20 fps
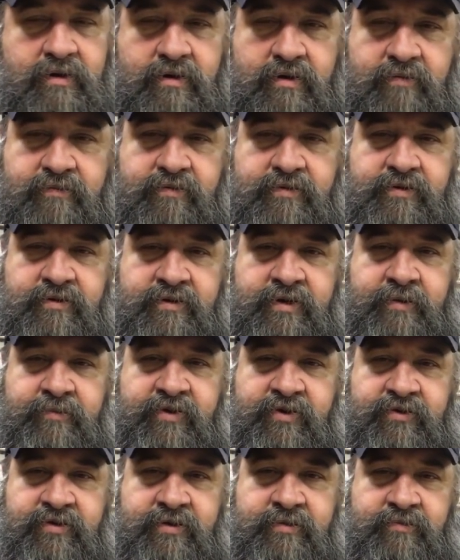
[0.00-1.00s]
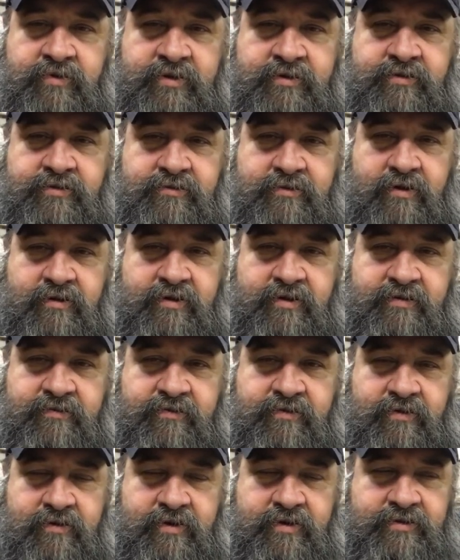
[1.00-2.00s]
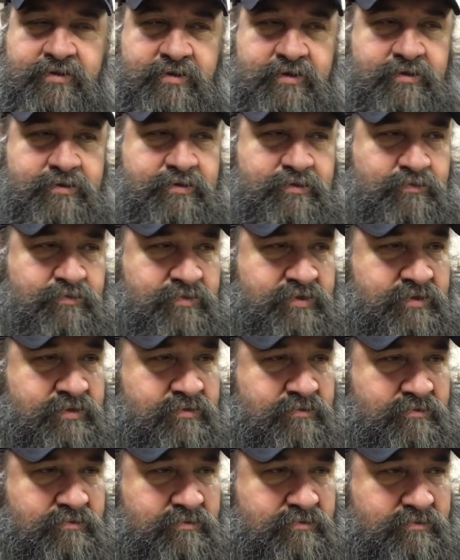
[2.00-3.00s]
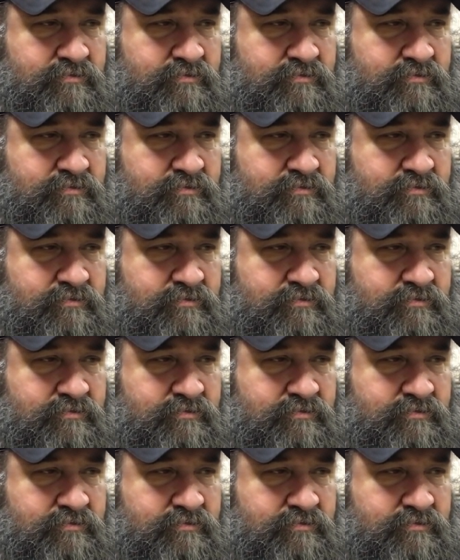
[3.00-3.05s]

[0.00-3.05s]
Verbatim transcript: Hopefully, he'll give me some constructive criticism.